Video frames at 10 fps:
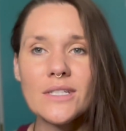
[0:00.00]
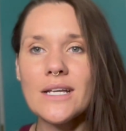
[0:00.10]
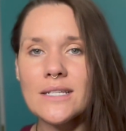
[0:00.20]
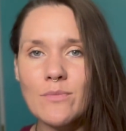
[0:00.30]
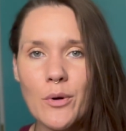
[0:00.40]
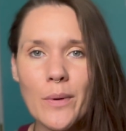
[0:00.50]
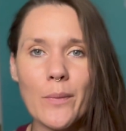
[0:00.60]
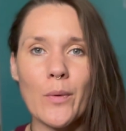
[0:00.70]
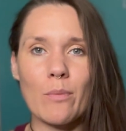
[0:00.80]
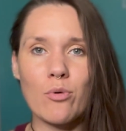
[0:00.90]
It's more
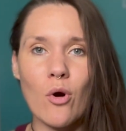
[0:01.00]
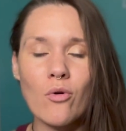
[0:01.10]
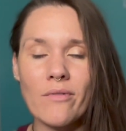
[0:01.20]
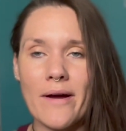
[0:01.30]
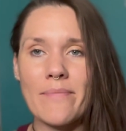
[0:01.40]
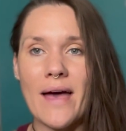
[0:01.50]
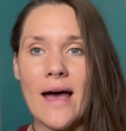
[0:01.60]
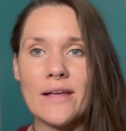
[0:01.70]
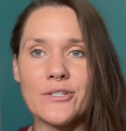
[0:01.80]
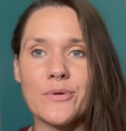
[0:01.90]
we program
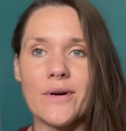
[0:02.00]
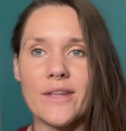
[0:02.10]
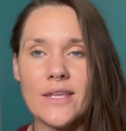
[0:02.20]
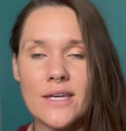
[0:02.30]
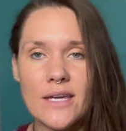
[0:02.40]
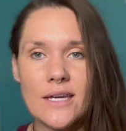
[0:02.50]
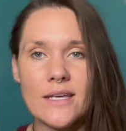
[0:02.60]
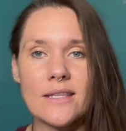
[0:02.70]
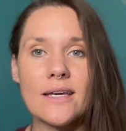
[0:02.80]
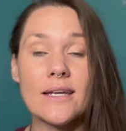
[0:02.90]
that into our
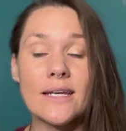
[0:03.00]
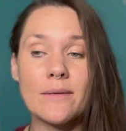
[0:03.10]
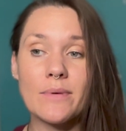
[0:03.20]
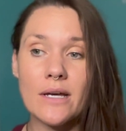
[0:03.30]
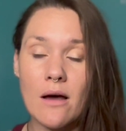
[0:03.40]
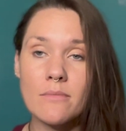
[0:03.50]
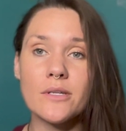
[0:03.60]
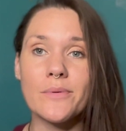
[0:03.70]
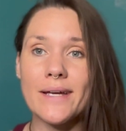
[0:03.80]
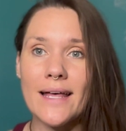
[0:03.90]
thinking, then it becomes
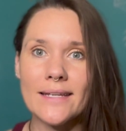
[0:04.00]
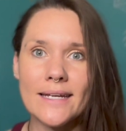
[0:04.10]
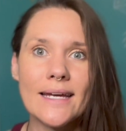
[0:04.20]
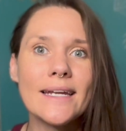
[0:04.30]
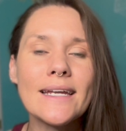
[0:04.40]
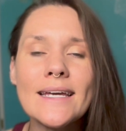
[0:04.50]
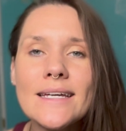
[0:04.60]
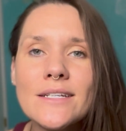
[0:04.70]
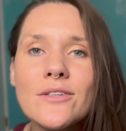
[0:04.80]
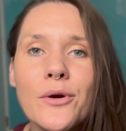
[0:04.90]
our reality, and it
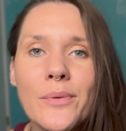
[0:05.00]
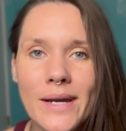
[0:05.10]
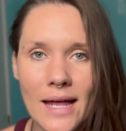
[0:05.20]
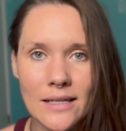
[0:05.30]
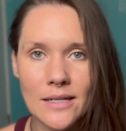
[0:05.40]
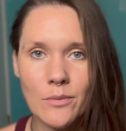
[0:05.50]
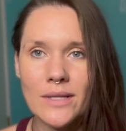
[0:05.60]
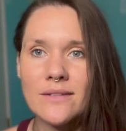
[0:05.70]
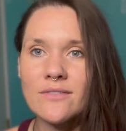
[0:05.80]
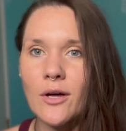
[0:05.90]
is our reality. We
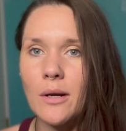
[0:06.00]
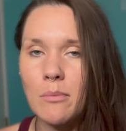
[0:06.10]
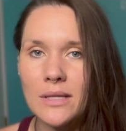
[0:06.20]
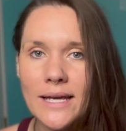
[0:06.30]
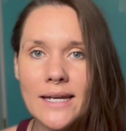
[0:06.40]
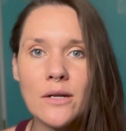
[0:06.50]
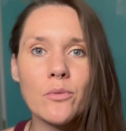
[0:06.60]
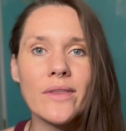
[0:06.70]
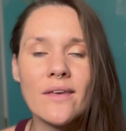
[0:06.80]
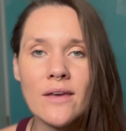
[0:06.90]
live on a planet
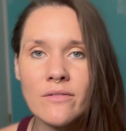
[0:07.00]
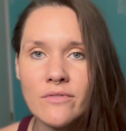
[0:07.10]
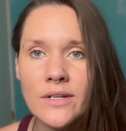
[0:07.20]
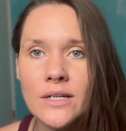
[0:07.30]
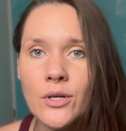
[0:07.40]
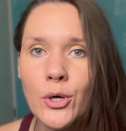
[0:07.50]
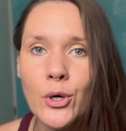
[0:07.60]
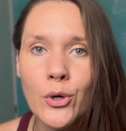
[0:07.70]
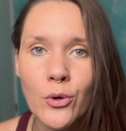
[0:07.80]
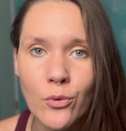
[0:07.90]
with infinite
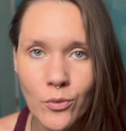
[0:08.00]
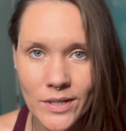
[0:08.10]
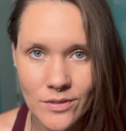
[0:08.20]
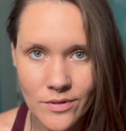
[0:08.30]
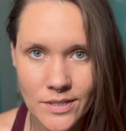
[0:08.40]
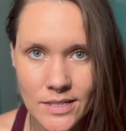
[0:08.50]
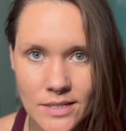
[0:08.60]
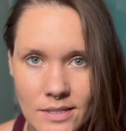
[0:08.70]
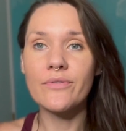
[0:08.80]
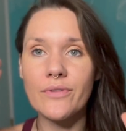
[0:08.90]

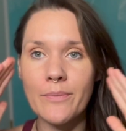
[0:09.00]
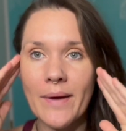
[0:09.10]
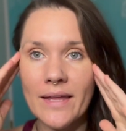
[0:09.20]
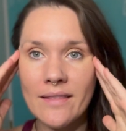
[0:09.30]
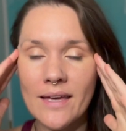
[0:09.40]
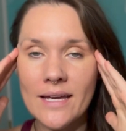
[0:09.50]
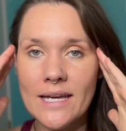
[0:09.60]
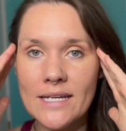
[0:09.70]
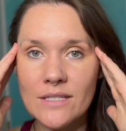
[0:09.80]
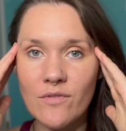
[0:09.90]
resources. The main thing
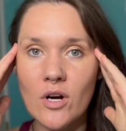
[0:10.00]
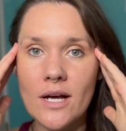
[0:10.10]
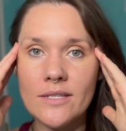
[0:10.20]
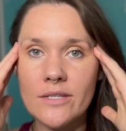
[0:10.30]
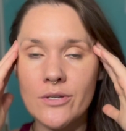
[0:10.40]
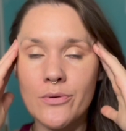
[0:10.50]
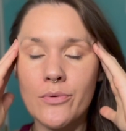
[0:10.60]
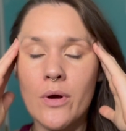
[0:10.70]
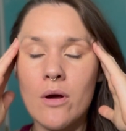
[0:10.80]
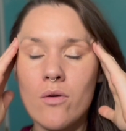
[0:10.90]
is for us
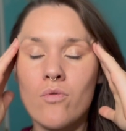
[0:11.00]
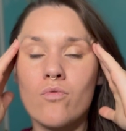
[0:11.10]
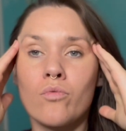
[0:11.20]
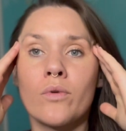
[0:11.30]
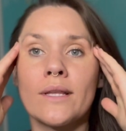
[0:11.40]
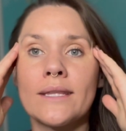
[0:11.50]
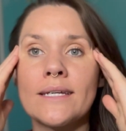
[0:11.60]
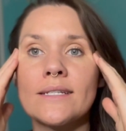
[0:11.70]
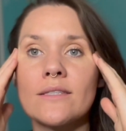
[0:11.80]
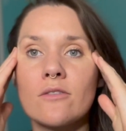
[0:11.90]
to
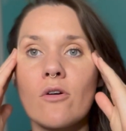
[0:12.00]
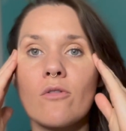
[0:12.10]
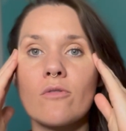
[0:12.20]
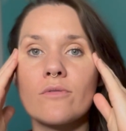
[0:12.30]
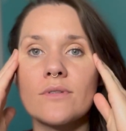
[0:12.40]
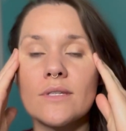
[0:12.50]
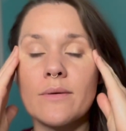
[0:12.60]
release those